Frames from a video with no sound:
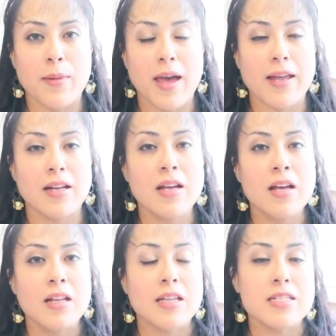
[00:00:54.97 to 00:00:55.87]
at
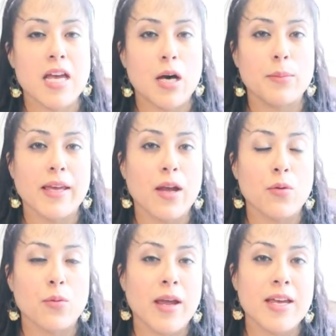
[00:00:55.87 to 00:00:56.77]
Linda
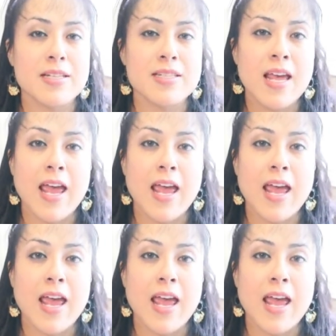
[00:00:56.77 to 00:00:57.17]
Almaguer Reyes,